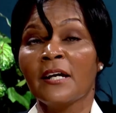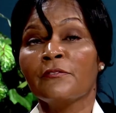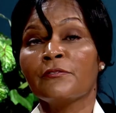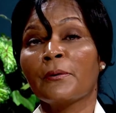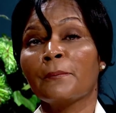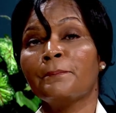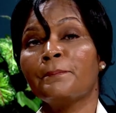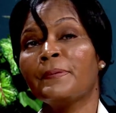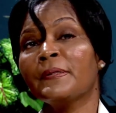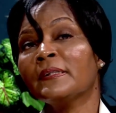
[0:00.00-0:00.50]

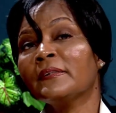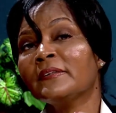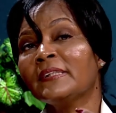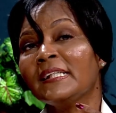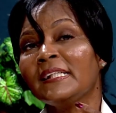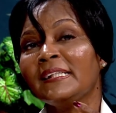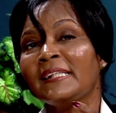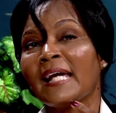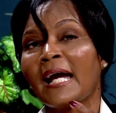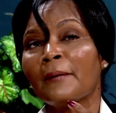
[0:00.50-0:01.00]
but
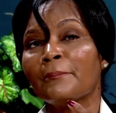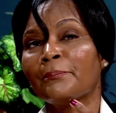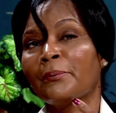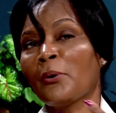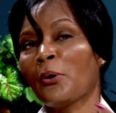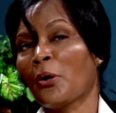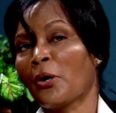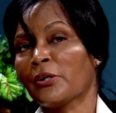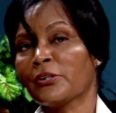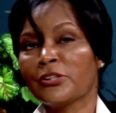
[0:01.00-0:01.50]
building that
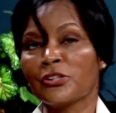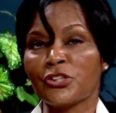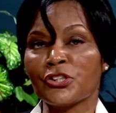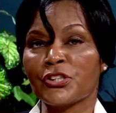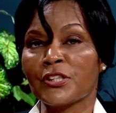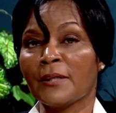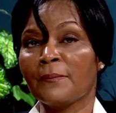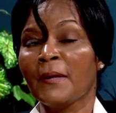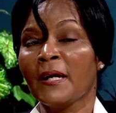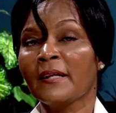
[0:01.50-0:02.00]

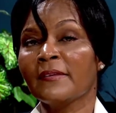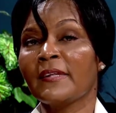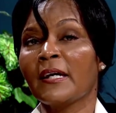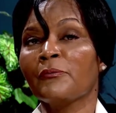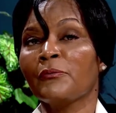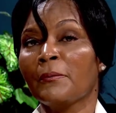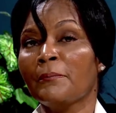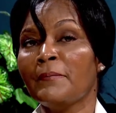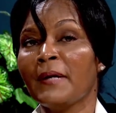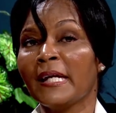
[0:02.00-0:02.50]
partnership that
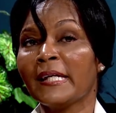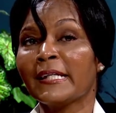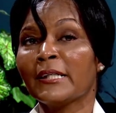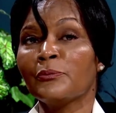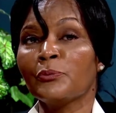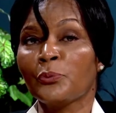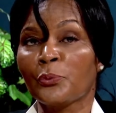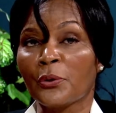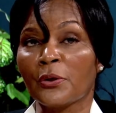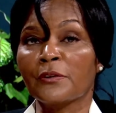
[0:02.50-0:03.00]
will make it
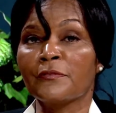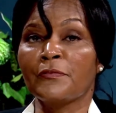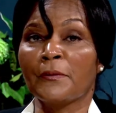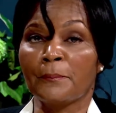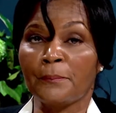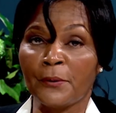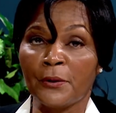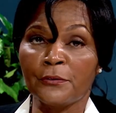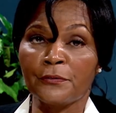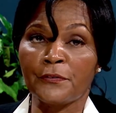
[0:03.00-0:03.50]
work for
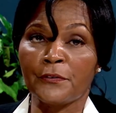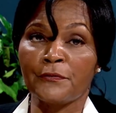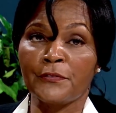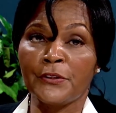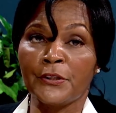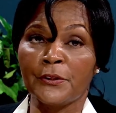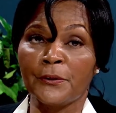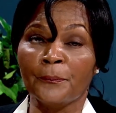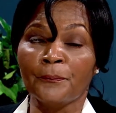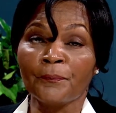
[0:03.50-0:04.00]
both of
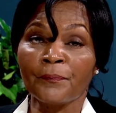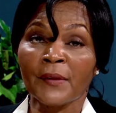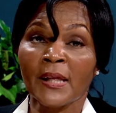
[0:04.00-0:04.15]
you.